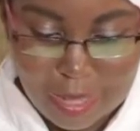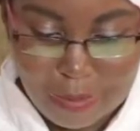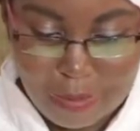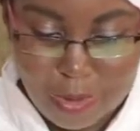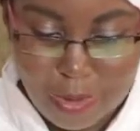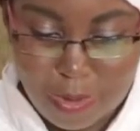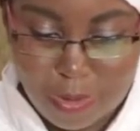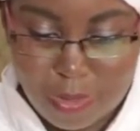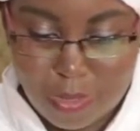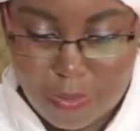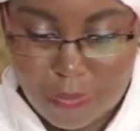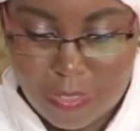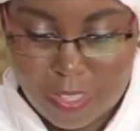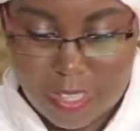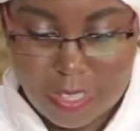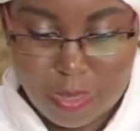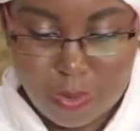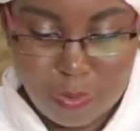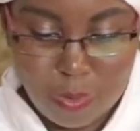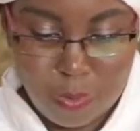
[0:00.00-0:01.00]
Because of
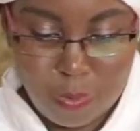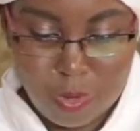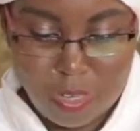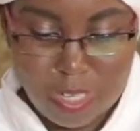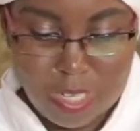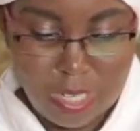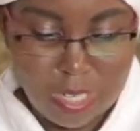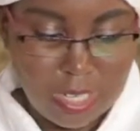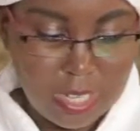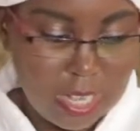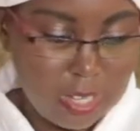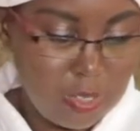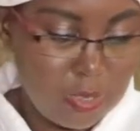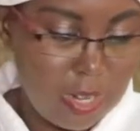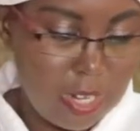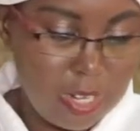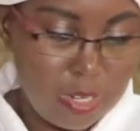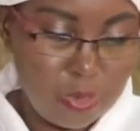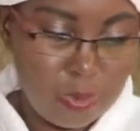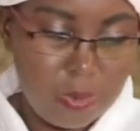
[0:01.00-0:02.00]
this, we want it
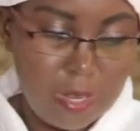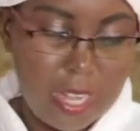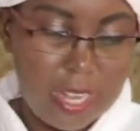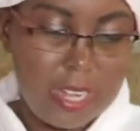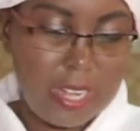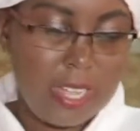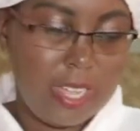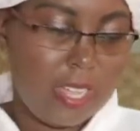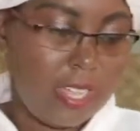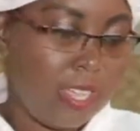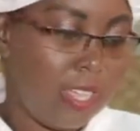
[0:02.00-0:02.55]
actually to ganda.